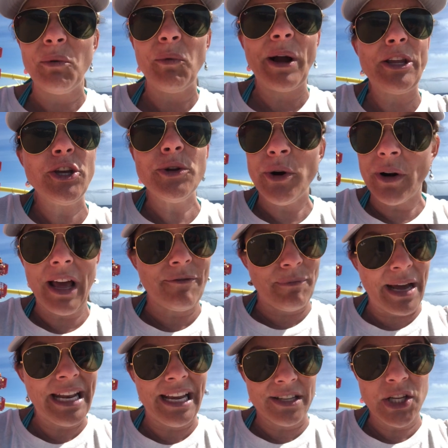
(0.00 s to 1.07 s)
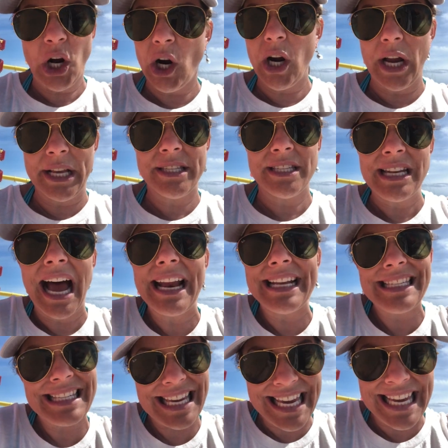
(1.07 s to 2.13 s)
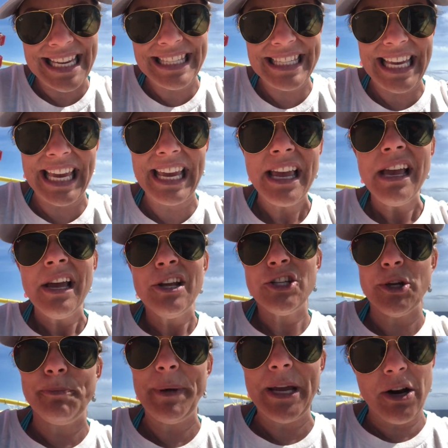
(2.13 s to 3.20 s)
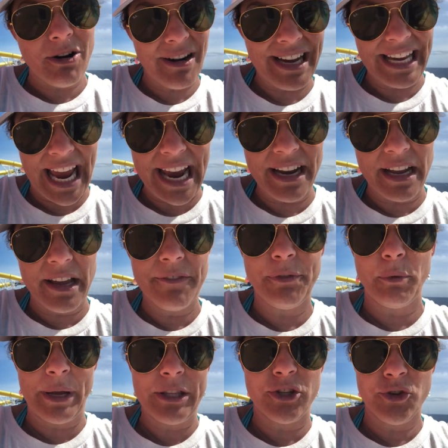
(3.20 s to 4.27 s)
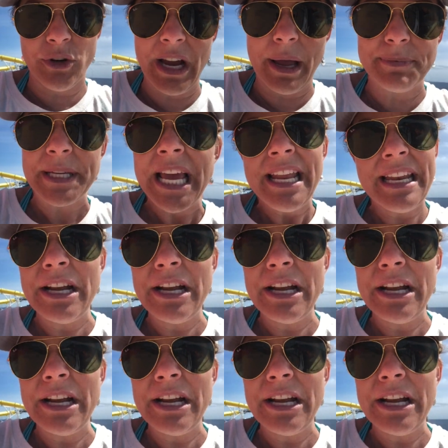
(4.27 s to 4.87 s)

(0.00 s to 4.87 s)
when you don't have money, it's not as easy to be creative with trips.